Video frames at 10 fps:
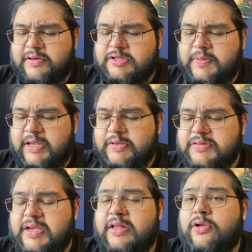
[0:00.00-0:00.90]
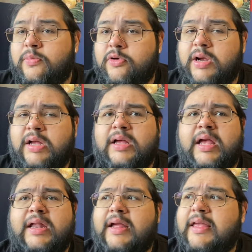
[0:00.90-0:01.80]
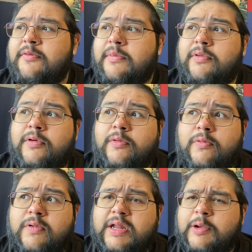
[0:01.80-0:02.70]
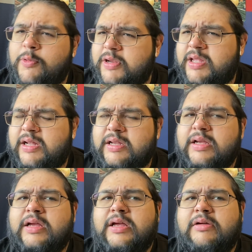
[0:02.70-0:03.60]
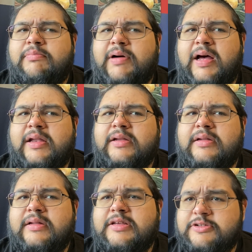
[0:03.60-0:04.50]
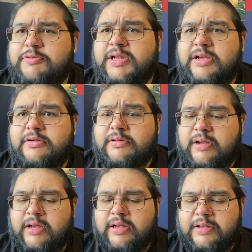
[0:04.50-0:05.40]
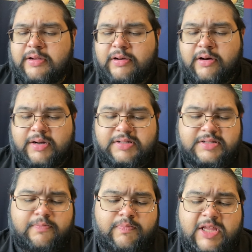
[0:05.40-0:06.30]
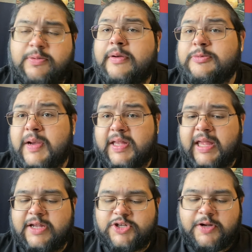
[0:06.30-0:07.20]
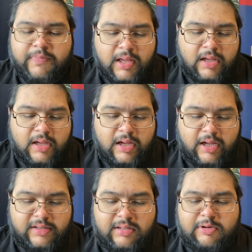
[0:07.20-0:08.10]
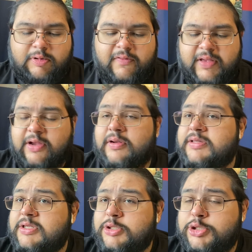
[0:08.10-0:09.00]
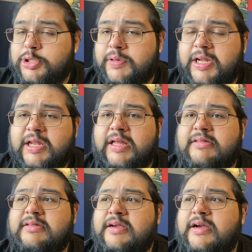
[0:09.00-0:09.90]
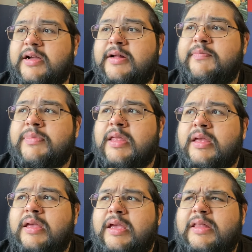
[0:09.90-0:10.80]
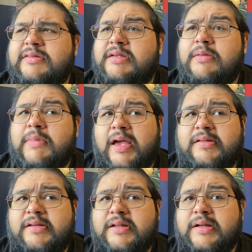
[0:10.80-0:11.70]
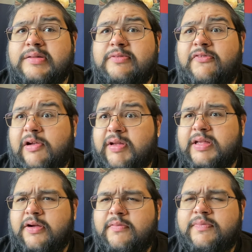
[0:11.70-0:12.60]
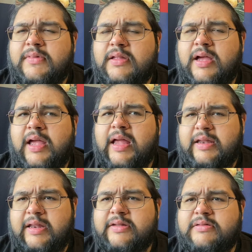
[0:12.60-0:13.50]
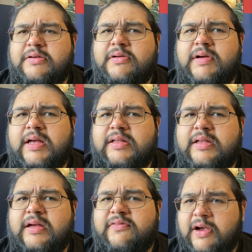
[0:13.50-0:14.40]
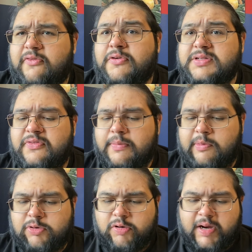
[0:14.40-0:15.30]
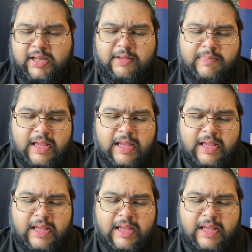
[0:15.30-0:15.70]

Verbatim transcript: is by Yusuke Nomura, and I can't remember what he worked on, but he's a really good uh, artist. It's published by Kodansha. Uh, the demographic here is shonen. It's uh, in the same magazine as Fairy Tail and Eden Zero and uh, Fire Force, if I remember correctly.